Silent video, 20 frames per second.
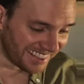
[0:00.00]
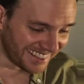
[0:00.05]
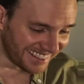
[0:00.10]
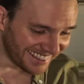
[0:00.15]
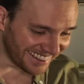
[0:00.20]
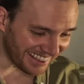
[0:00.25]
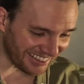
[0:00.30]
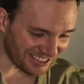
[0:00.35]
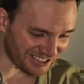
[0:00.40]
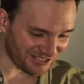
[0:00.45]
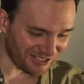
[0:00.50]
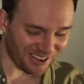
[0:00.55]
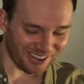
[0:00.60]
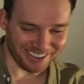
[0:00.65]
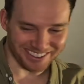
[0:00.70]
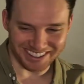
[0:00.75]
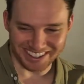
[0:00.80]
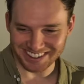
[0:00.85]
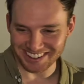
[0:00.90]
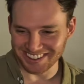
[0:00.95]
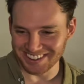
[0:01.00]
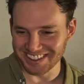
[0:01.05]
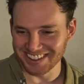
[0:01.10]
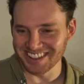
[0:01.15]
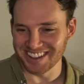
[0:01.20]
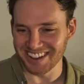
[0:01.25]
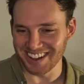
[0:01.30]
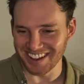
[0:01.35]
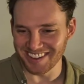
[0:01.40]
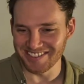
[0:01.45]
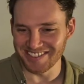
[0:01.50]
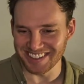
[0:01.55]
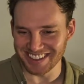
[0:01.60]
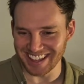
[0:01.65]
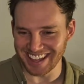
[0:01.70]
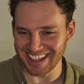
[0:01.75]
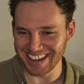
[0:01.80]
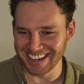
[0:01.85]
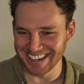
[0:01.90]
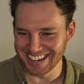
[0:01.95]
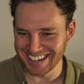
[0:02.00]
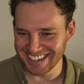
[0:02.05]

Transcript: That was rolling that all the time for that.